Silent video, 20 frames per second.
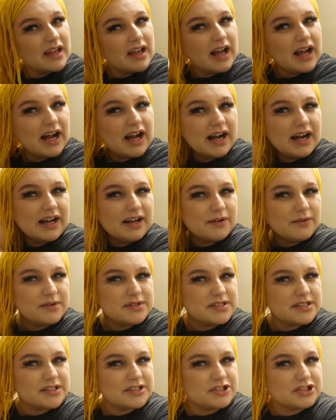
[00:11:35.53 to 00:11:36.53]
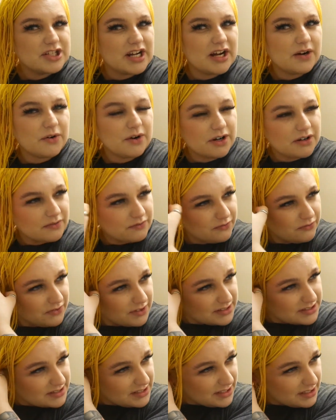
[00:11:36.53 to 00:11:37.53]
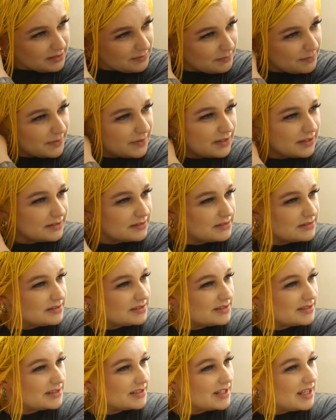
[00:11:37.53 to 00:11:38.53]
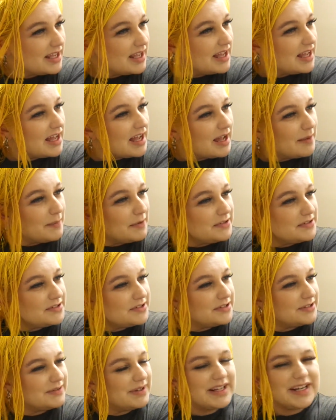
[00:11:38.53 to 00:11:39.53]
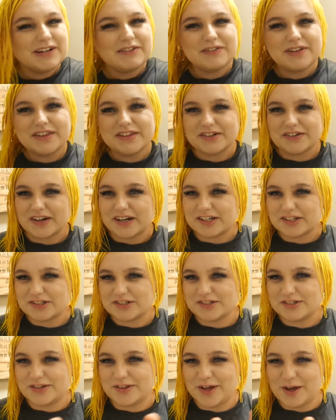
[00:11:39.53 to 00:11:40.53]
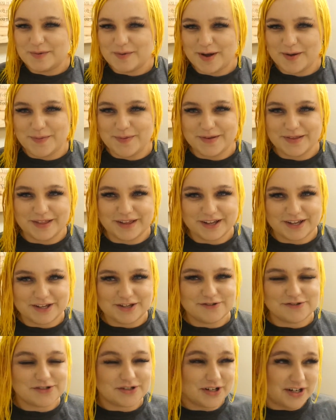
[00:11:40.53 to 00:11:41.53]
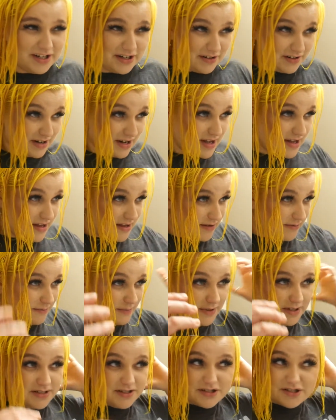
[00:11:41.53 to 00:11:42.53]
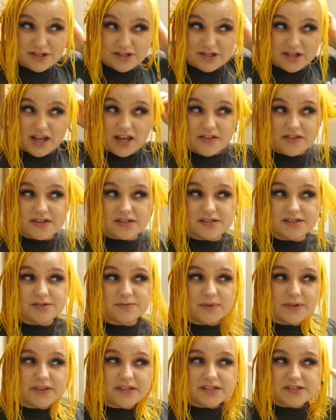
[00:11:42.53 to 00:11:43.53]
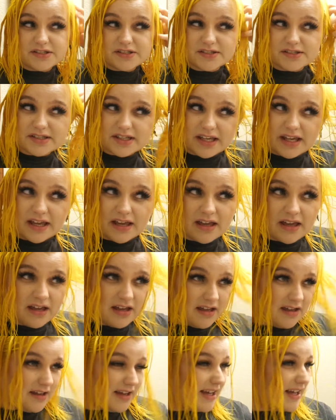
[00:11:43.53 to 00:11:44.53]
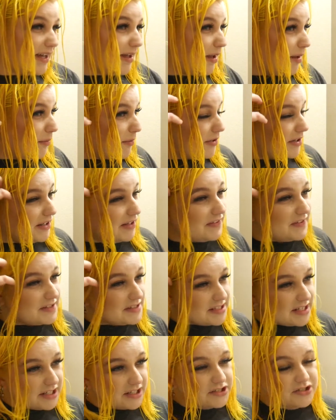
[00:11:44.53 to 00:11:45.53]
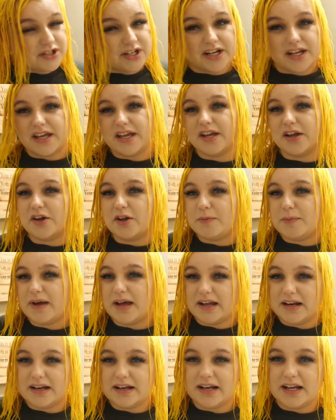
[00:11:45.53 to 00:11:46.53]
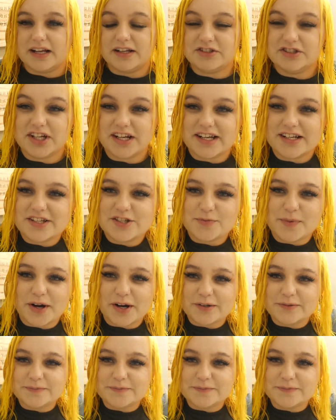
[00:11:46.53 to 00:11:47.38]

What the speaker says: I was in the shower rinsing, but I didn't read the directions. I feel like a user error. But yeah, this is what this looks like. I'm gonna let this air dry and go to bed, and I'll check in tomorrow.